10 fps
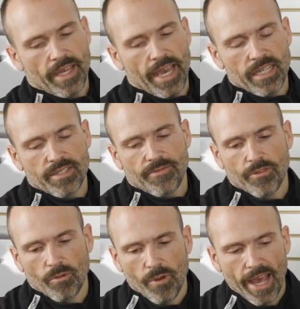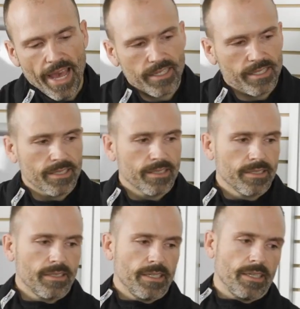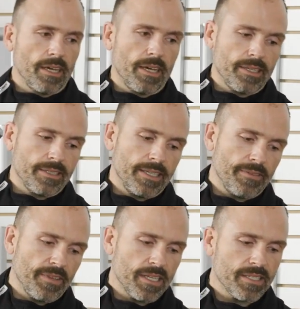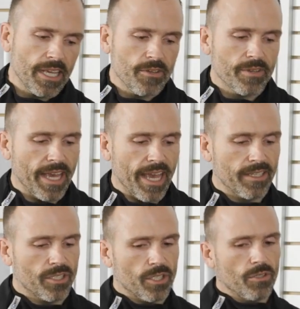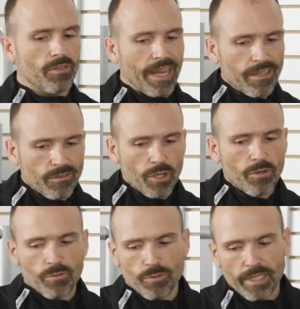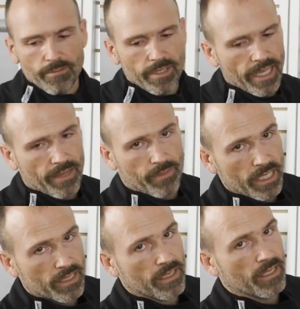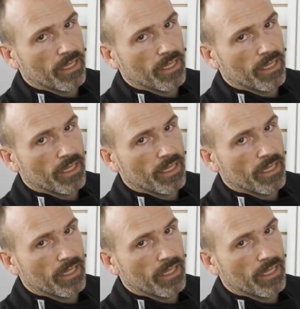As for the wax, if they say you can't tune, I don't know really what that means.